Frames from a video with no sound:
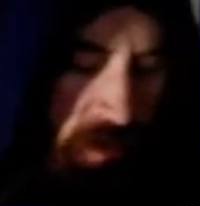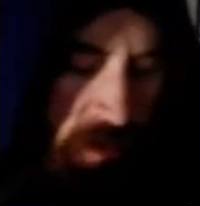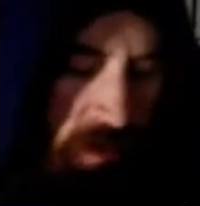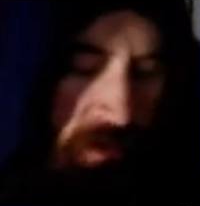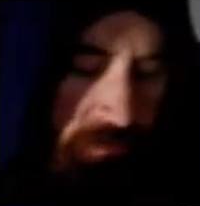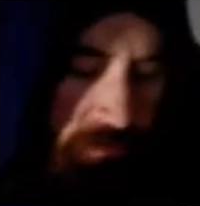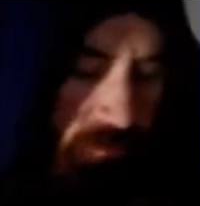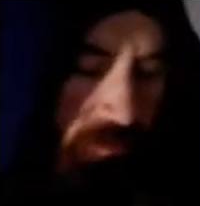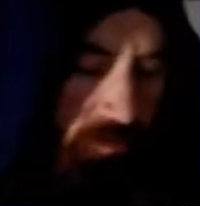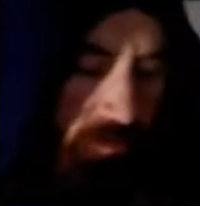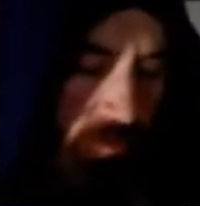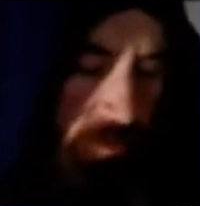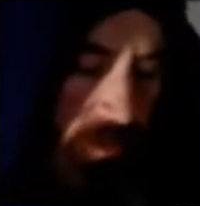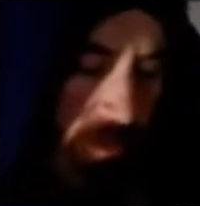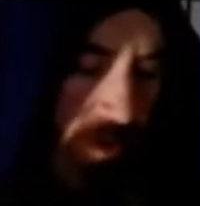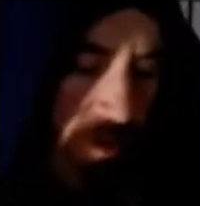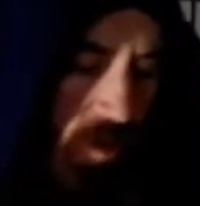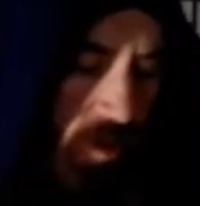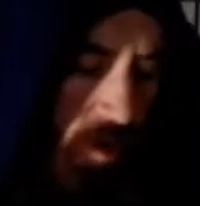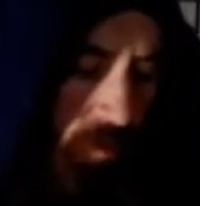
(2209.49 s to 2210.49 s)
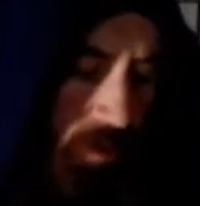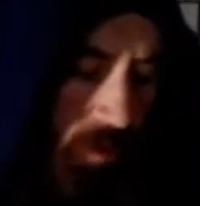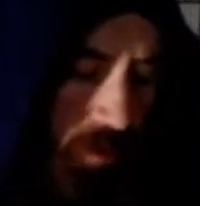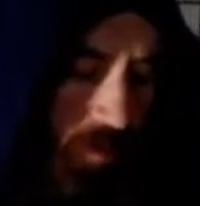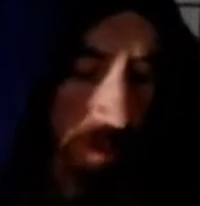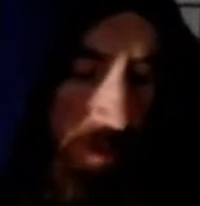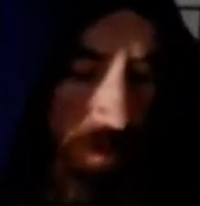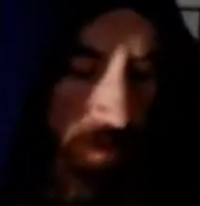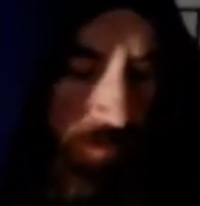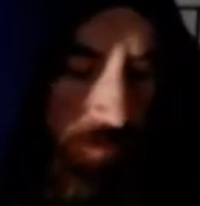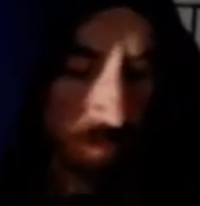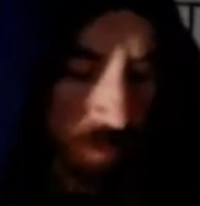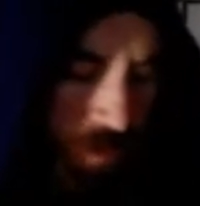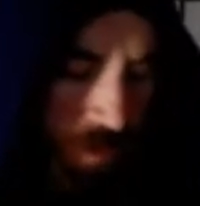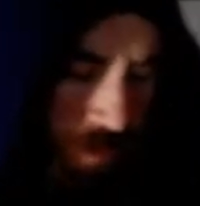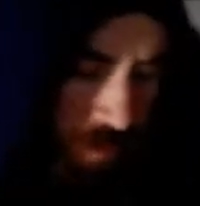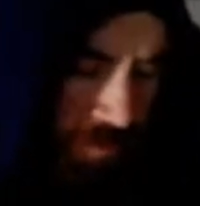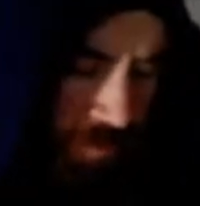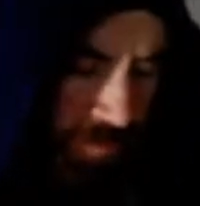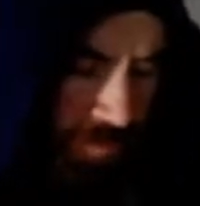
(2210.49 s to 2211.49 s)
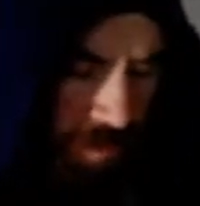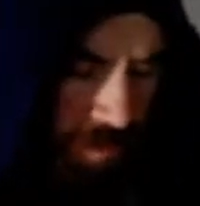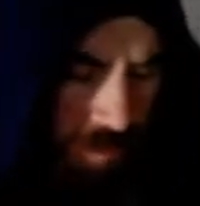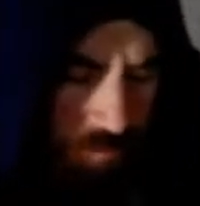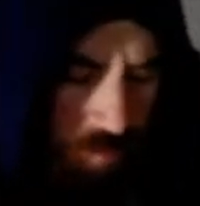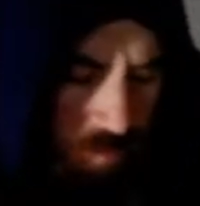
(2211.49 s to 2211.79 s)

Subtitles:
It's also really common in a lot of, not